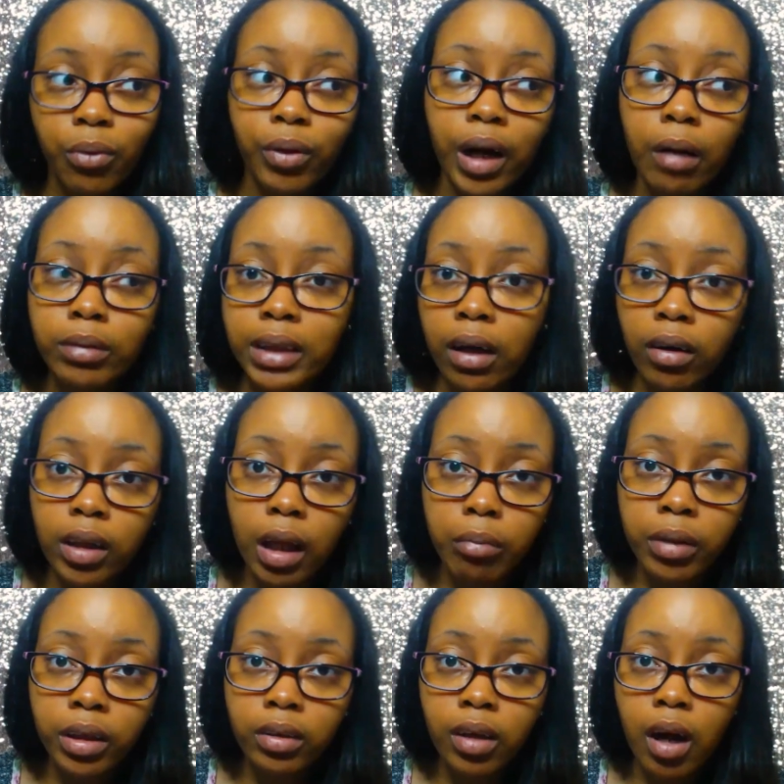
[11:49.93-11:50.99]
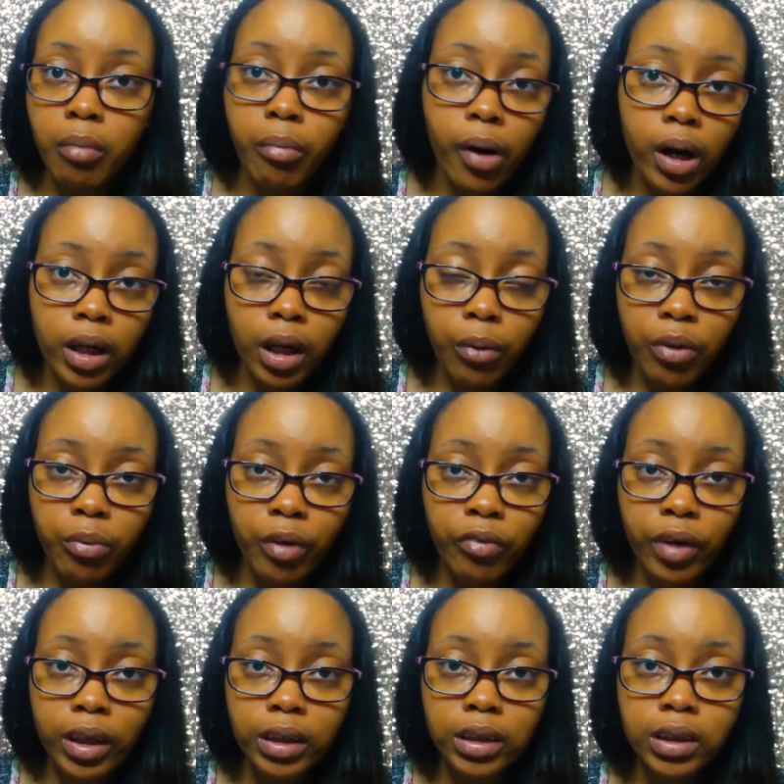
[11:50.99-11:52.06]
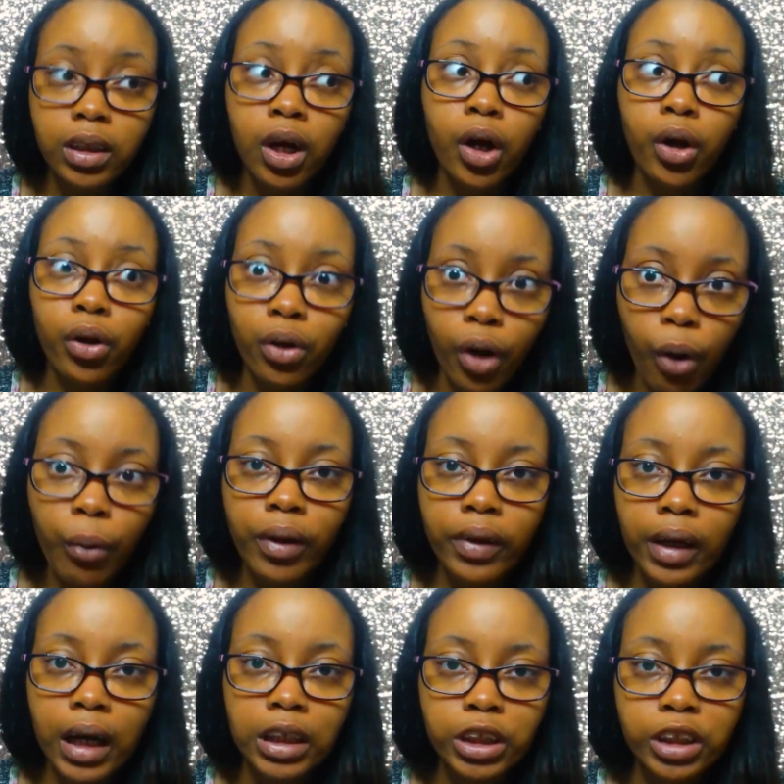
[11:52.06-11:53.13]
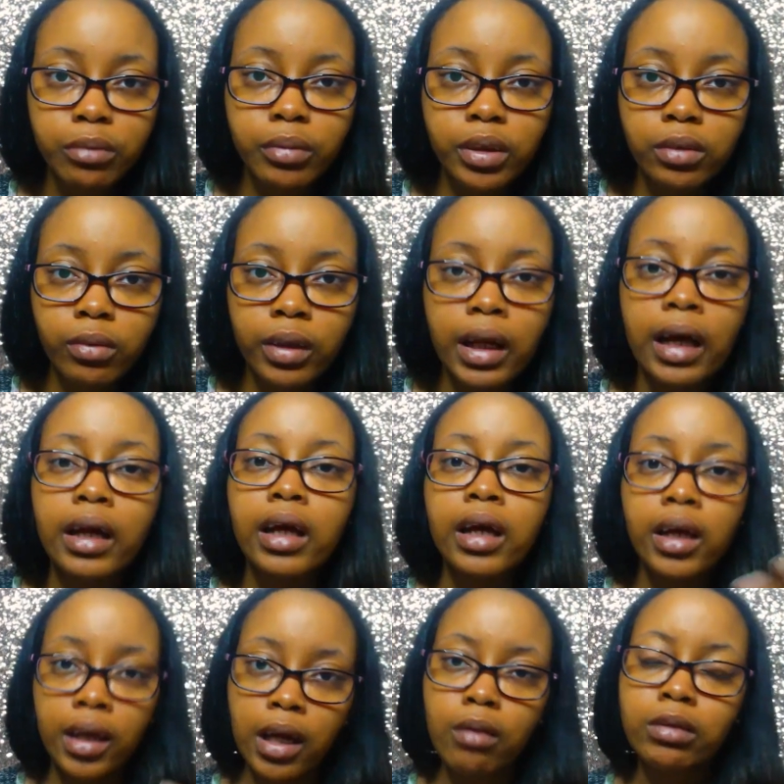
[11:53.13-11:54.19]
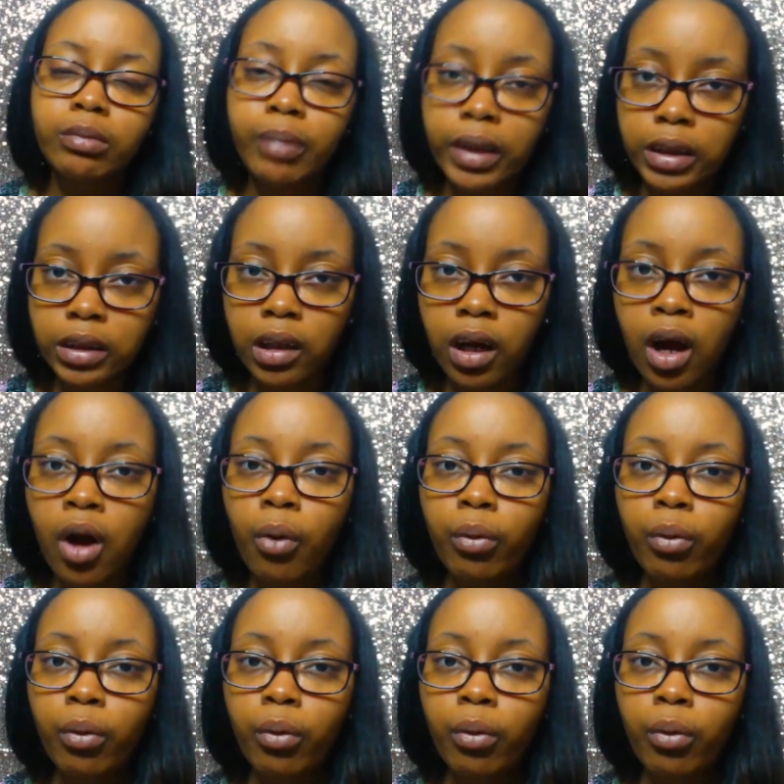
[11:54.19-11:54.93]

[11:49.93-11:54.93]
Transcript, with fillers: When I was out clubbing, partying with my friends, knowing that I shouldn't be doing that, he was patient.